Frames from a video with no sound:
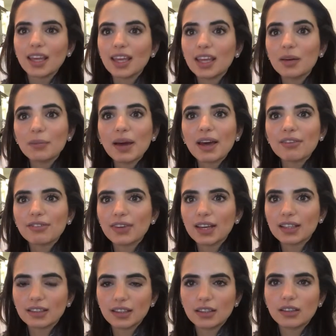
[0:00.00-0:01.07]
Irma
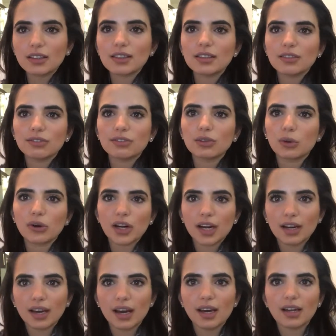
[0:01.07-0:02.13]
affected us in
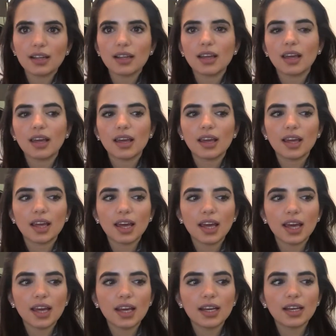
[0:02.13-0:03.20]
Florida
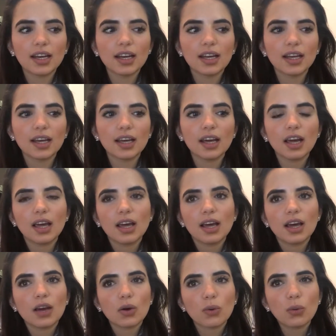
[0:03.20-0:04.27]
and
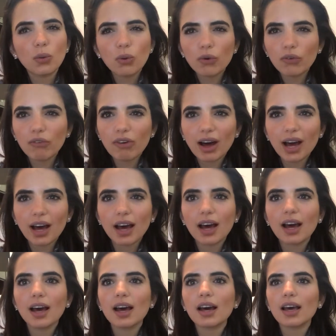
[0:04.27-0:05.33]

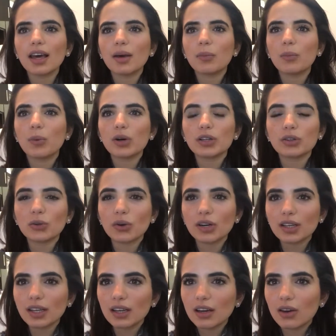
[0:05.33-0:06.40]
Cuba, Puerto
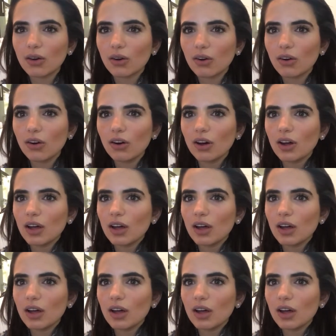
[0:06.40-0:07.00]
Rico.